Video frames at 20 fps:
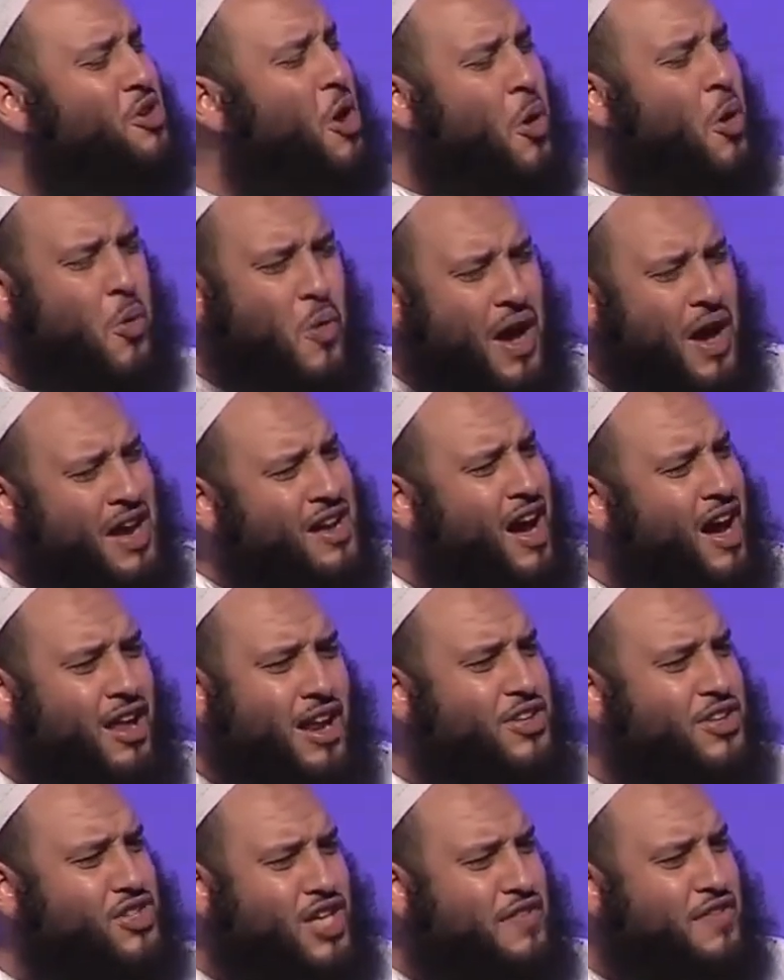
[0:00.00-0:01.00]
No way I'll
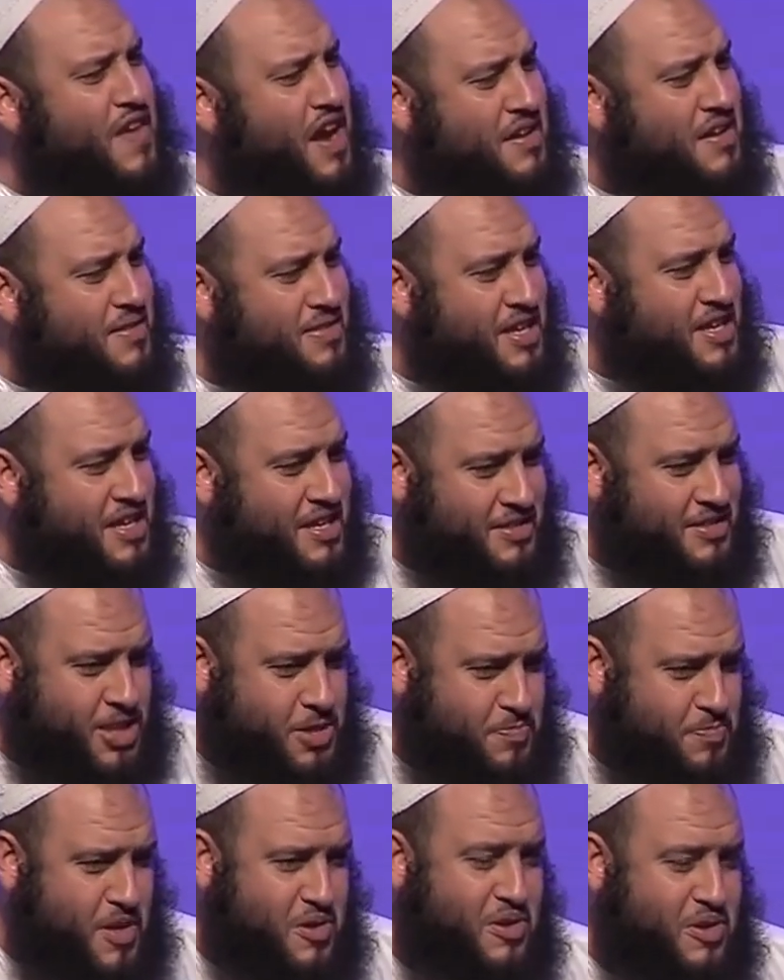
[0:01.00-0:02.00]
achieve anything in this
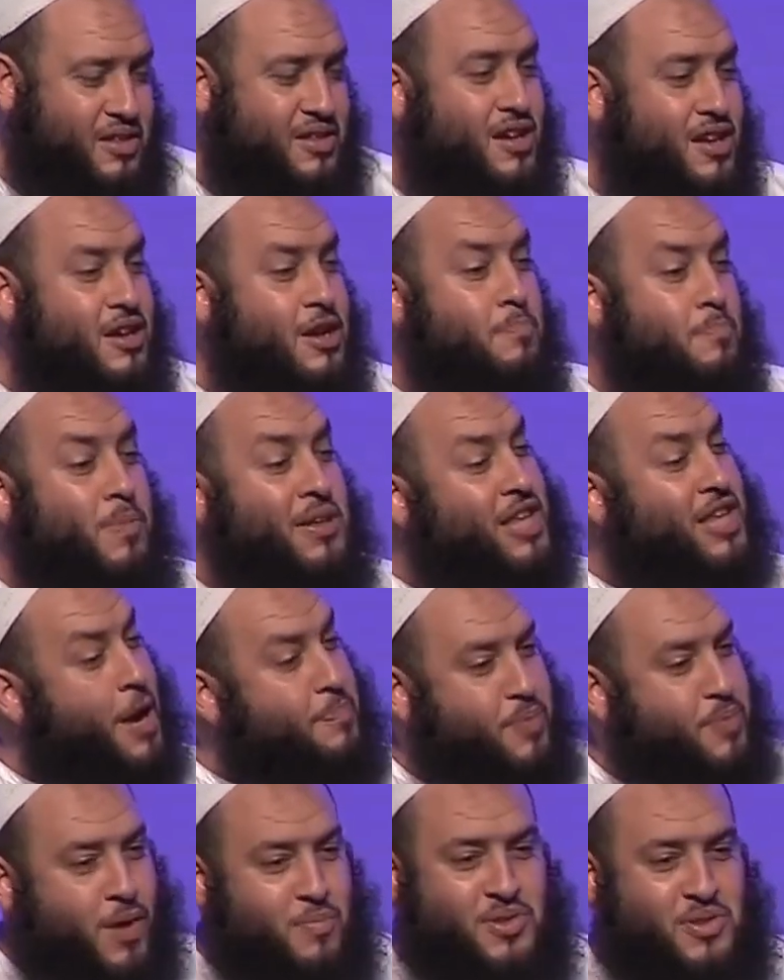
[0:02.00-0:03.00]
period. But I
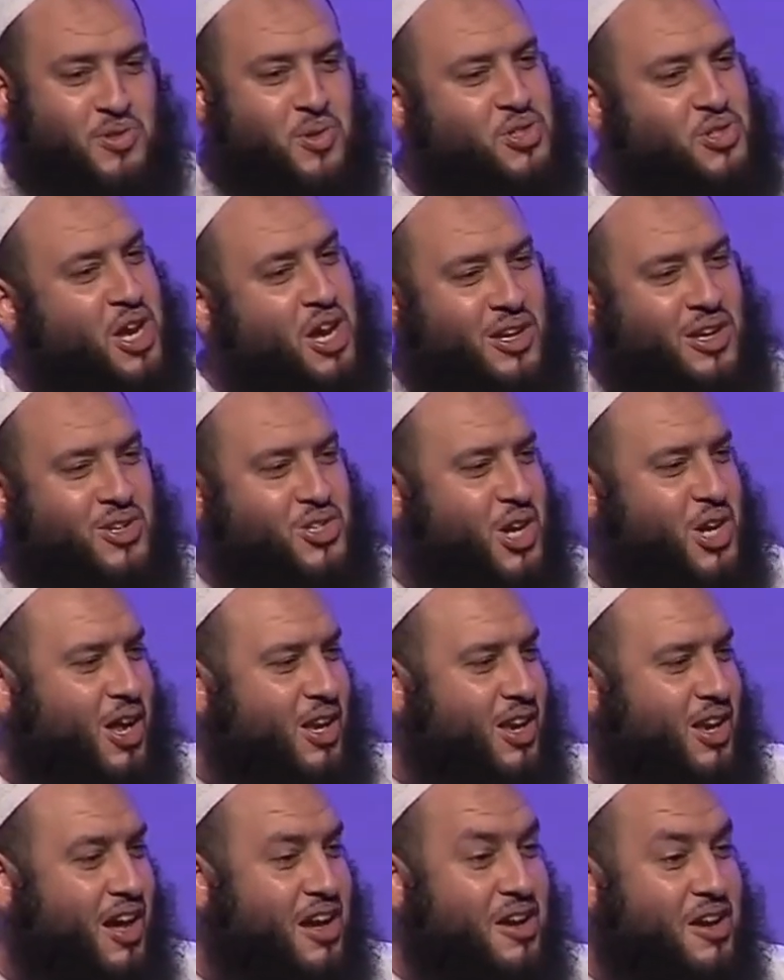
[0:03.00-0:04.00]
promise you, Shaykh,
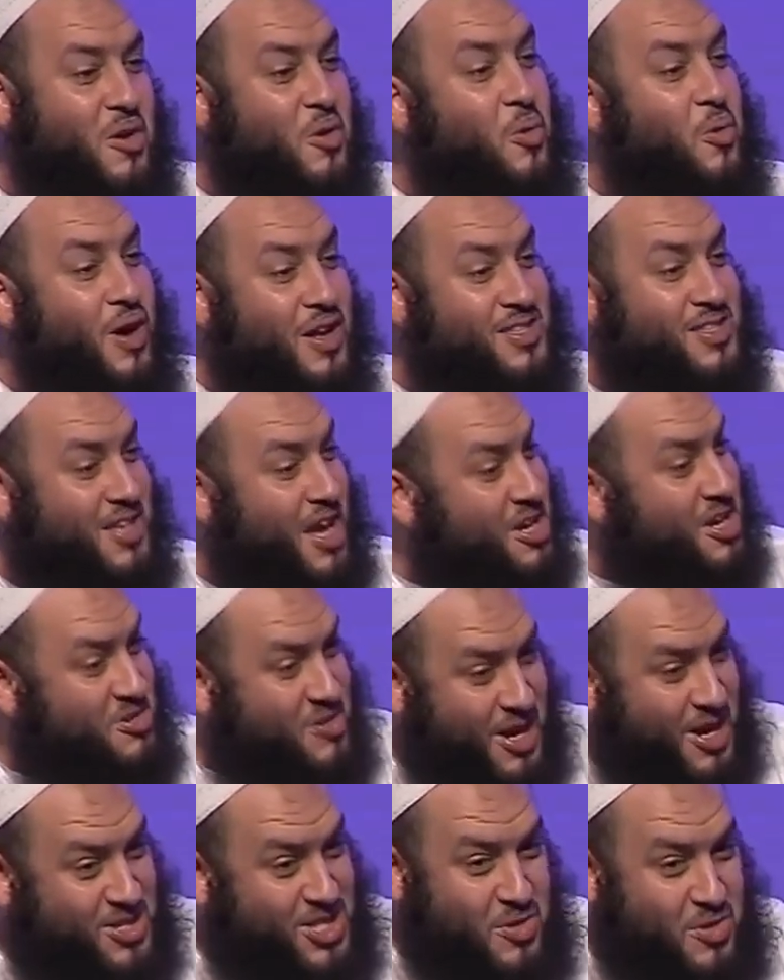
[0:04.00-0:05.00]
inshaAllah, once I
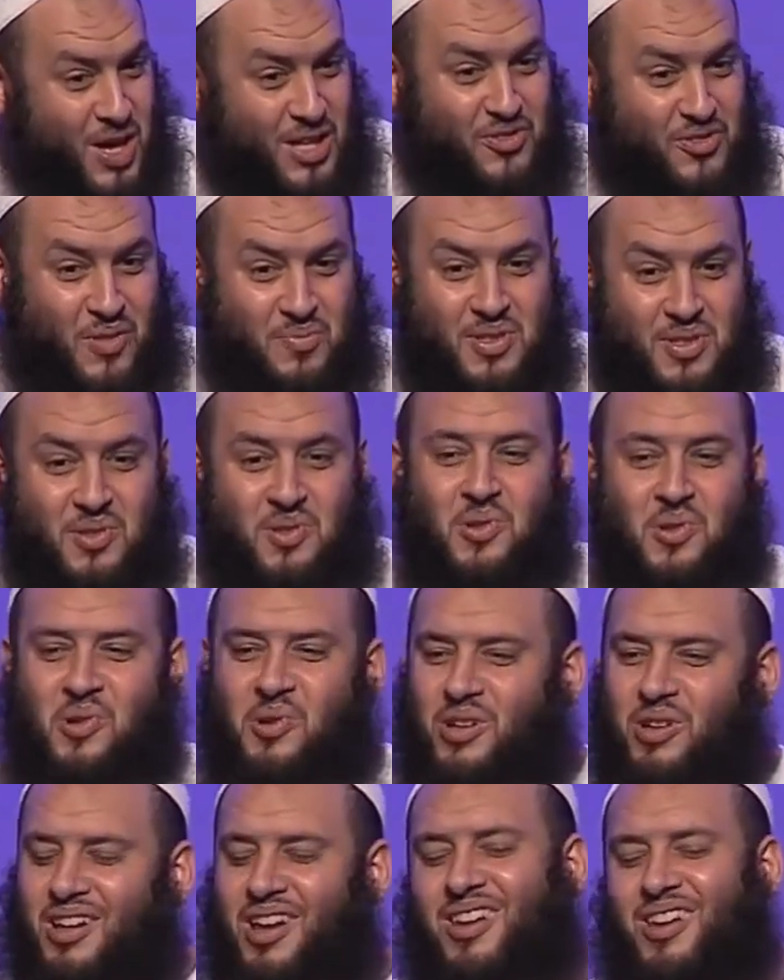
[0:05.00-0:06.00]
graduate from
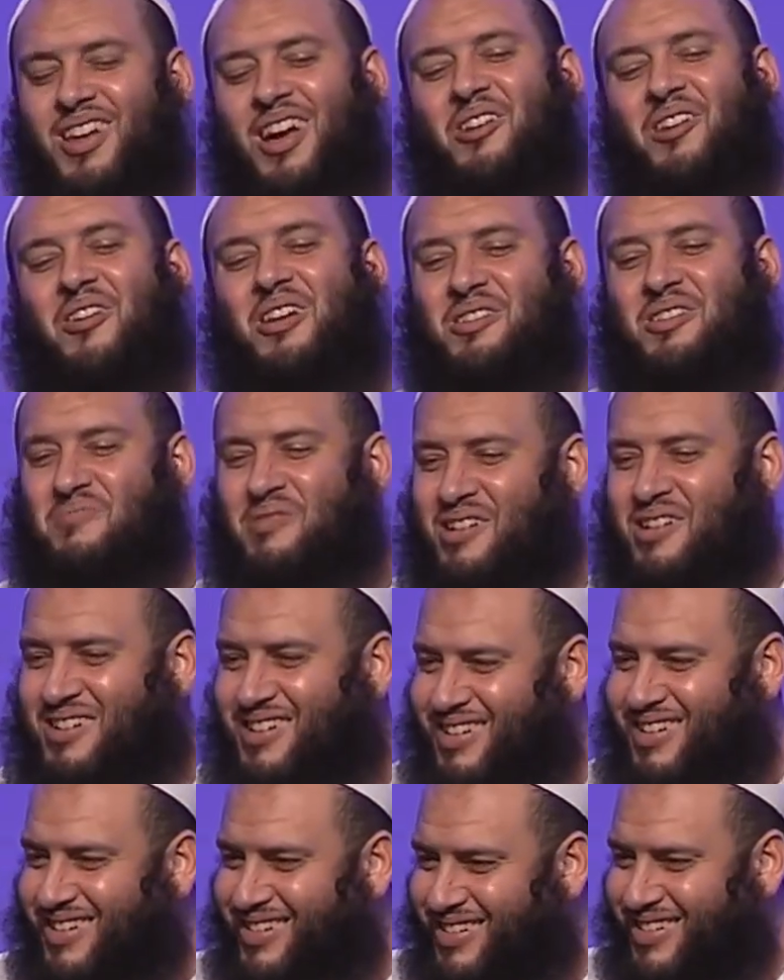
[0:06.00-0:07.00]
school, Allahu Akbar.
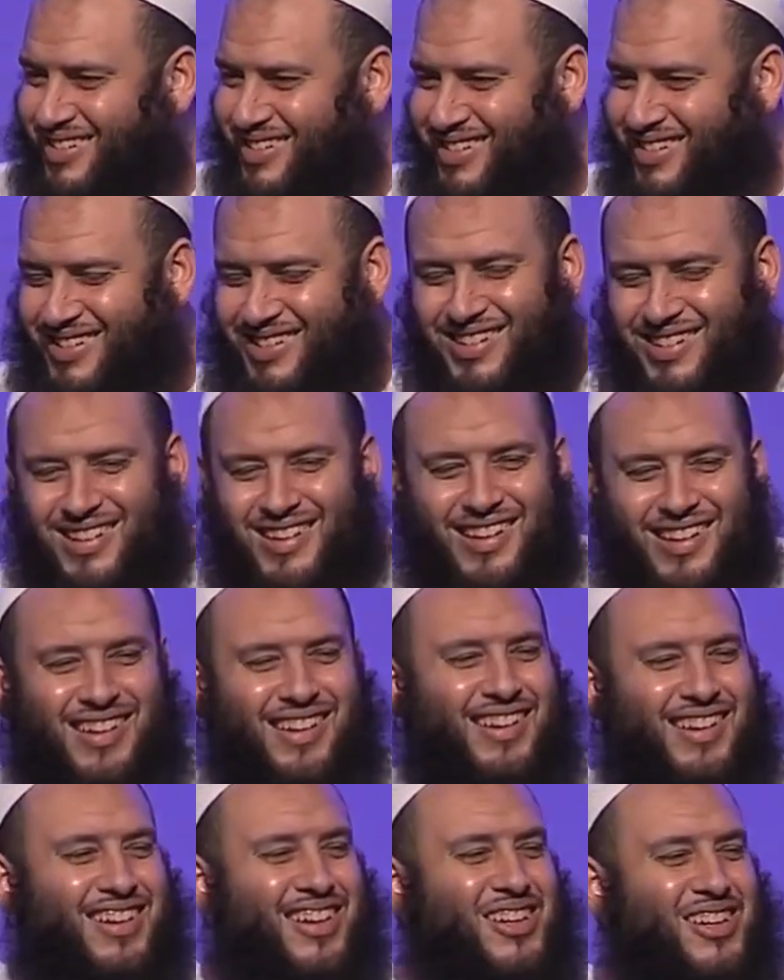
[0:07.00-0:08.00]

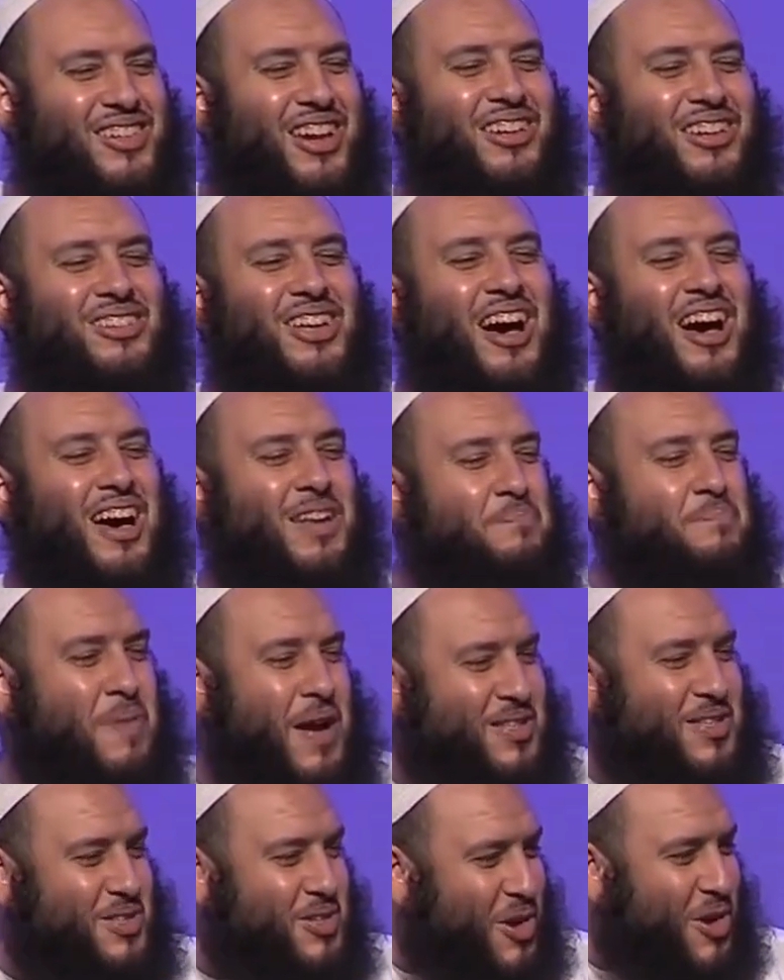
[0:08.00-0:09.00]
Shaitan
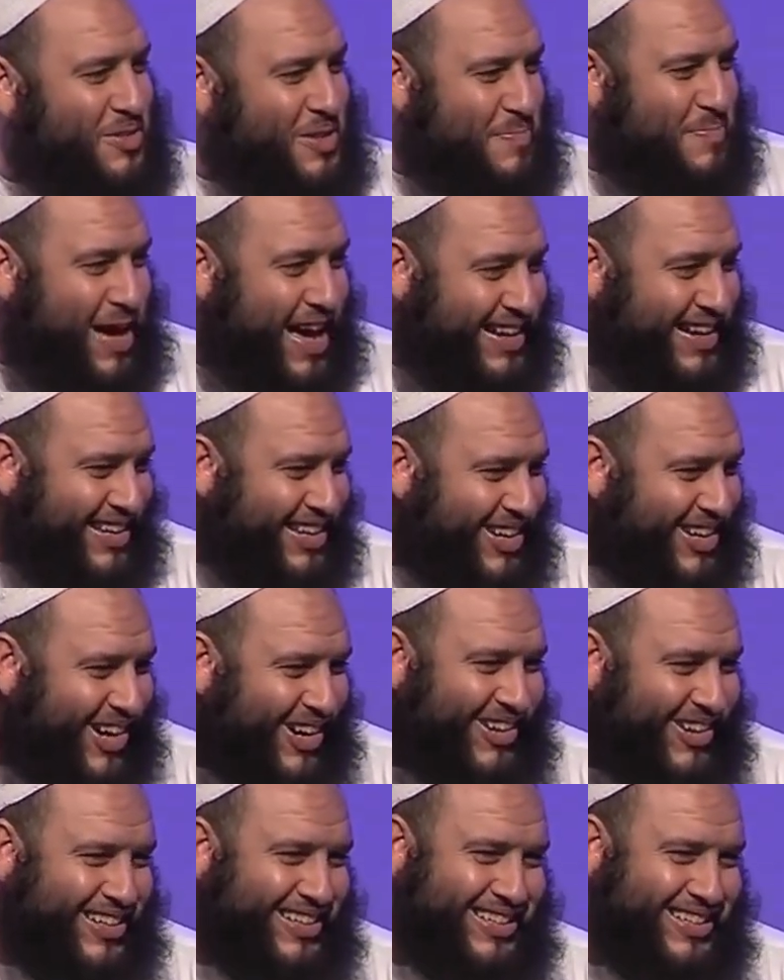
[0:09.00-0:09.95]
pats you on the back, you know.